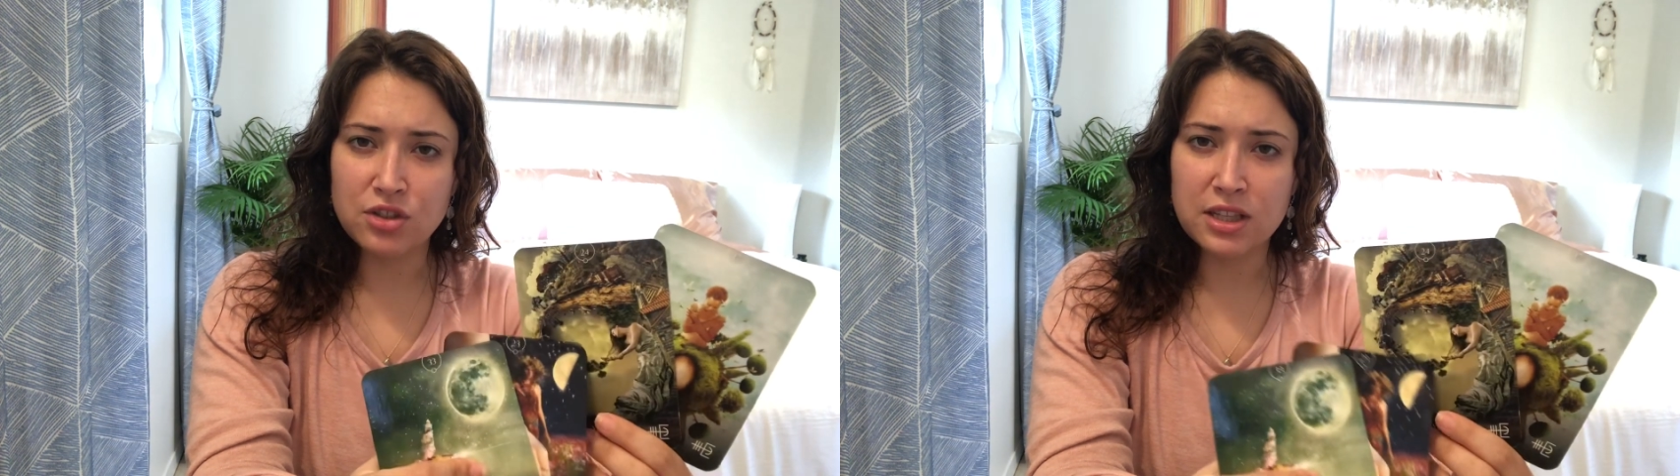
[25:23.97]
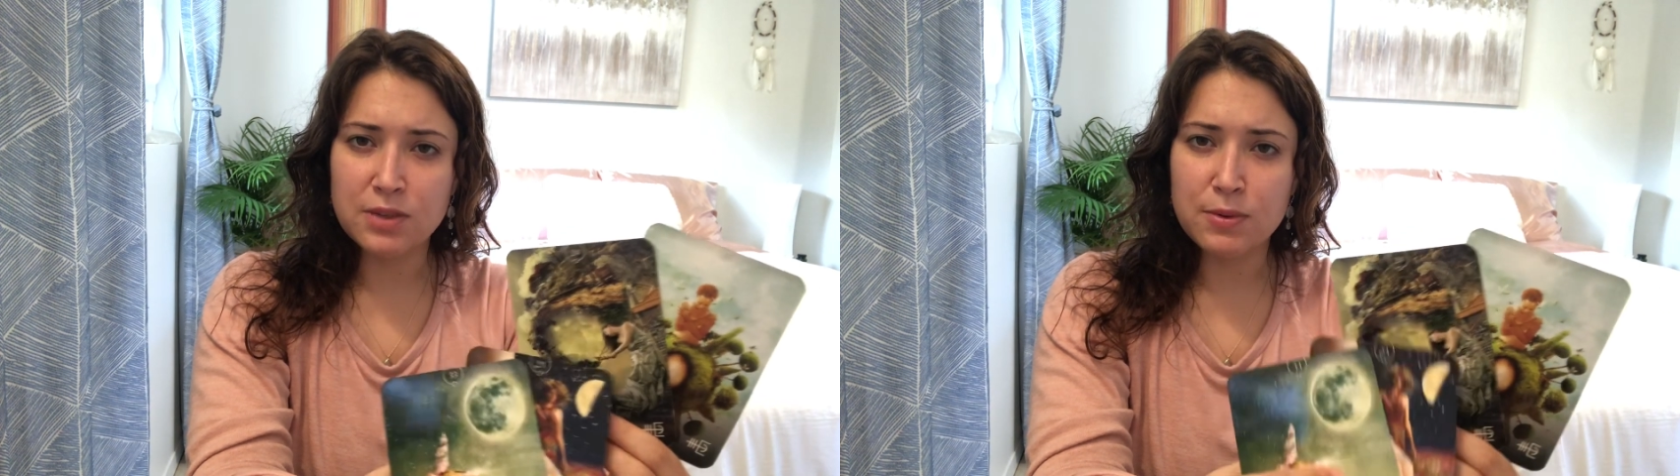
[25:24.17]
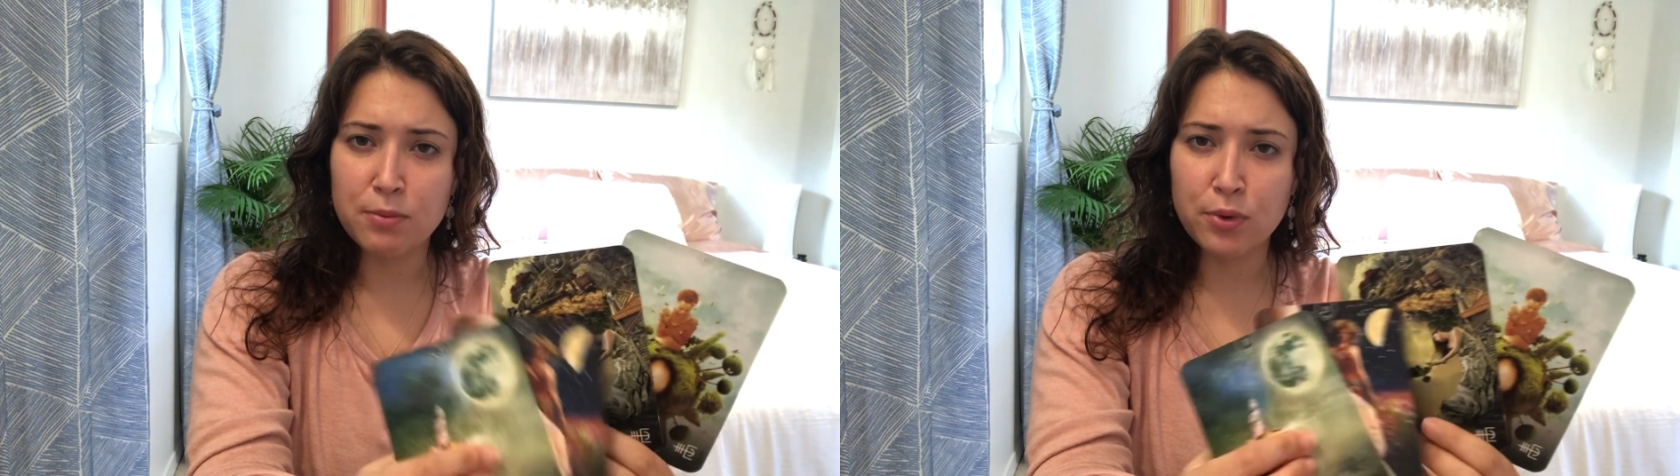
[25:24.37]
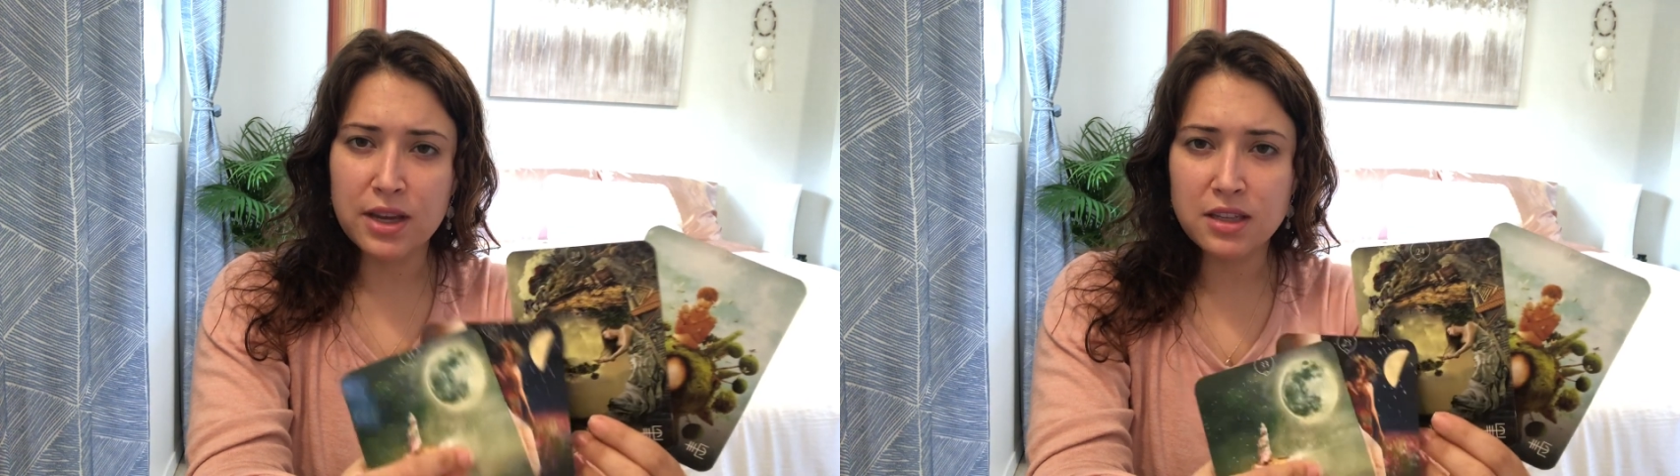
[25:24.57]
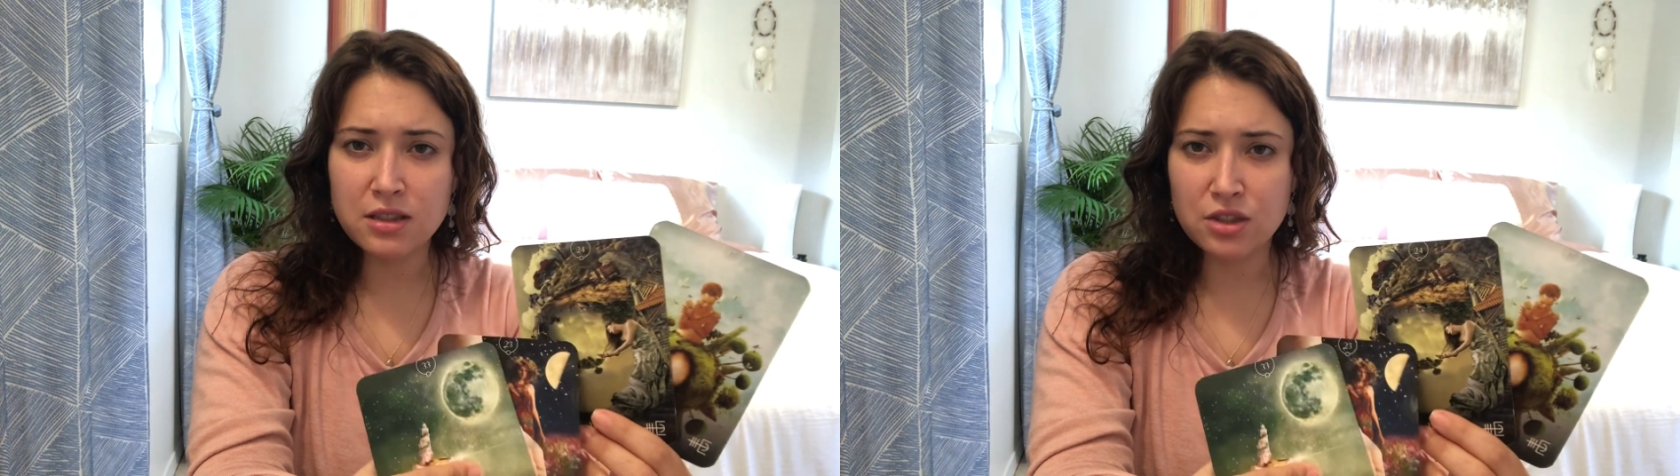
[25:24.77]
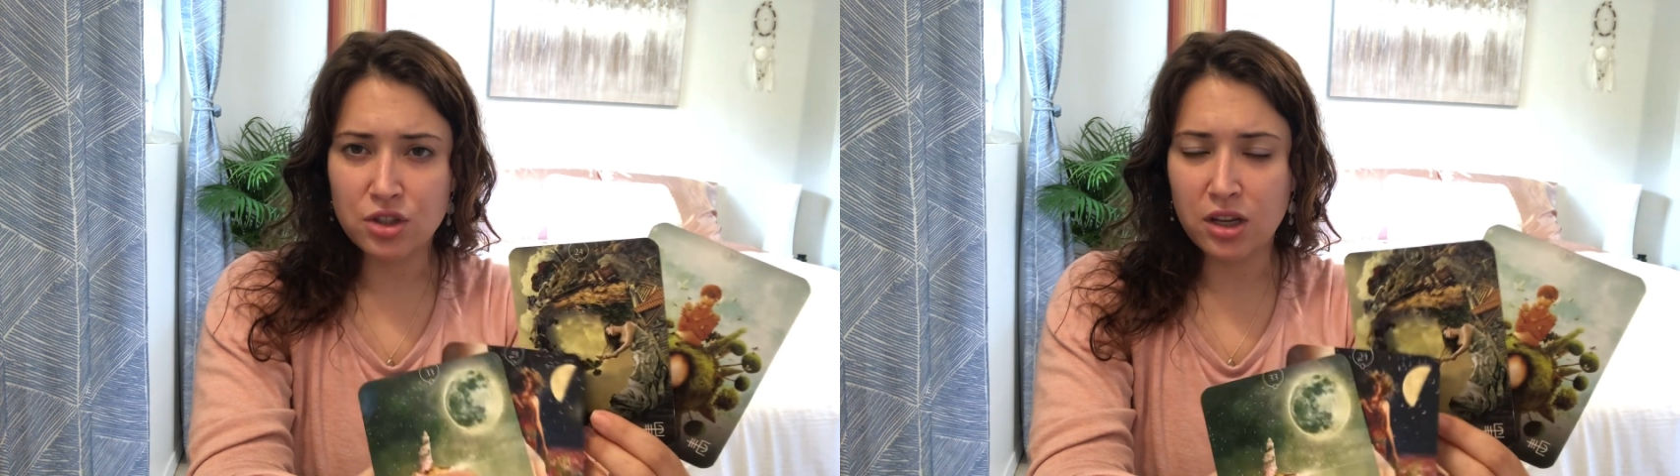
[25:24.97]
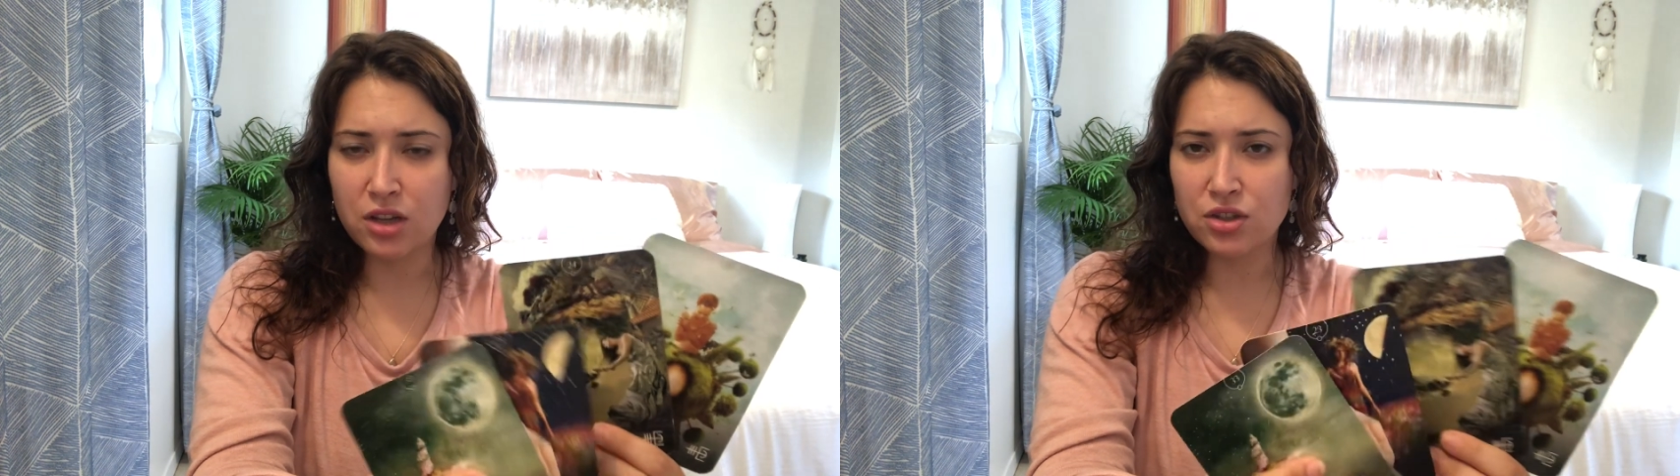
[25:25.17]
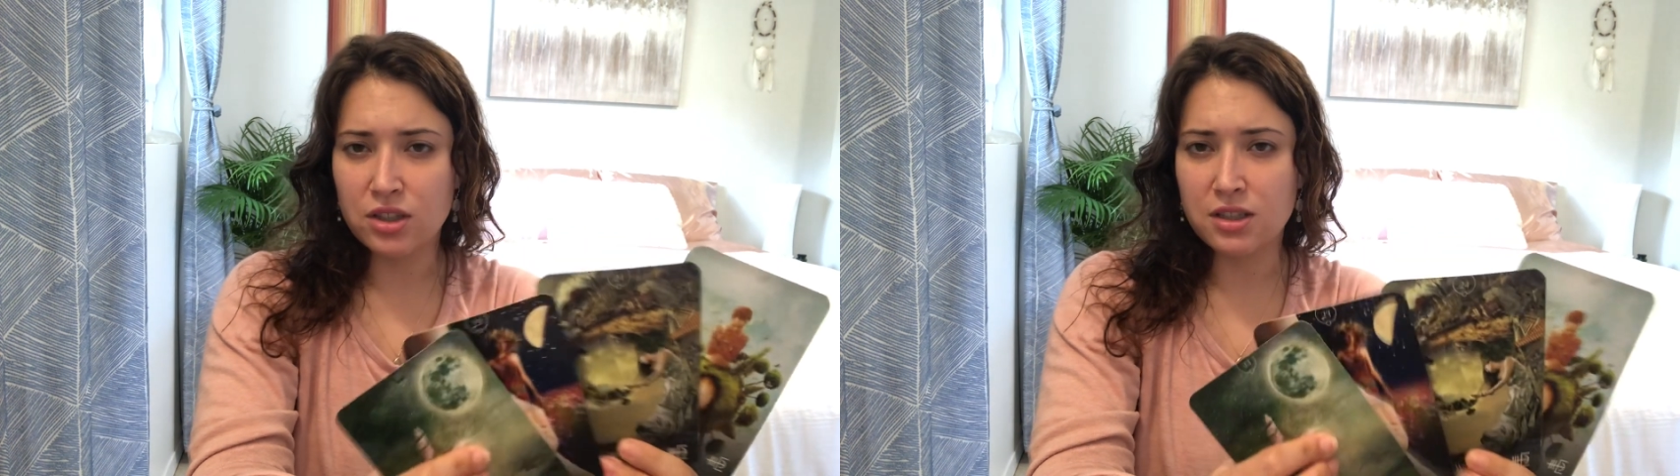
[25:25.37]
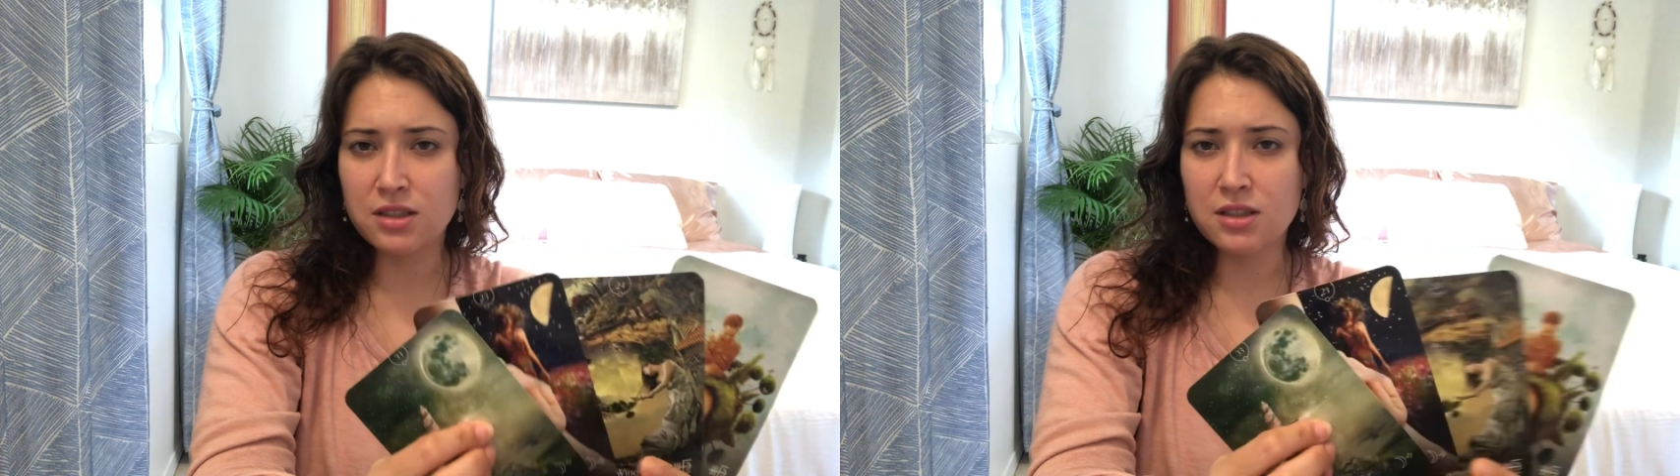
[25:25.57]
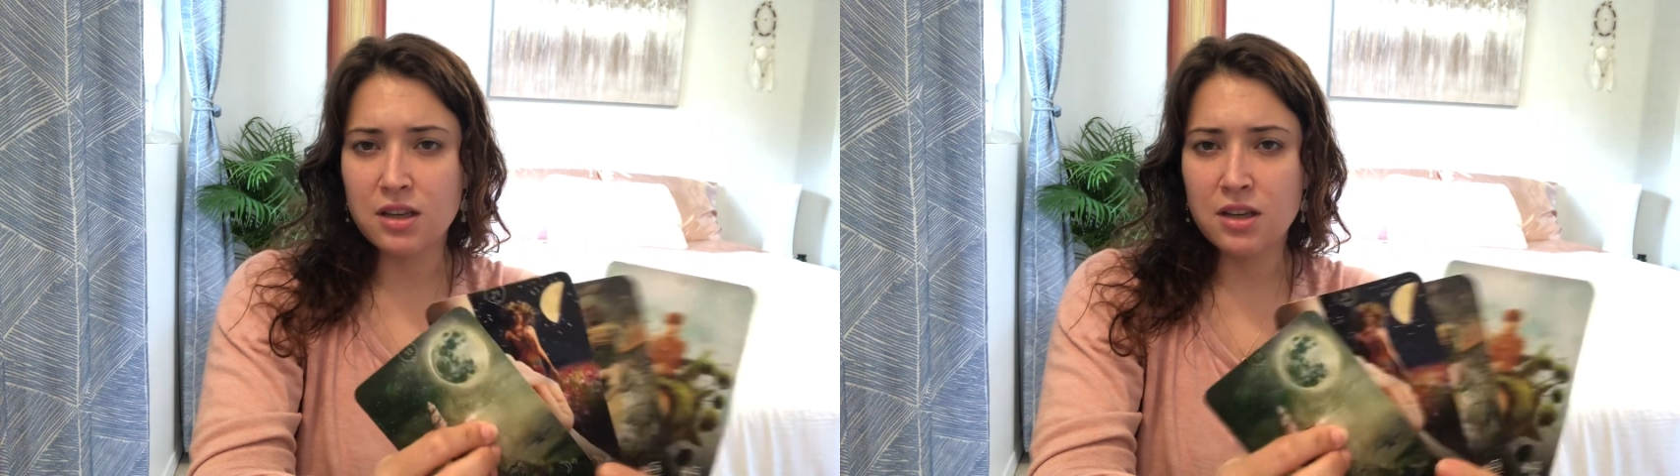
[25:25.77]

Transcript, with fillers: That's what brings the change, is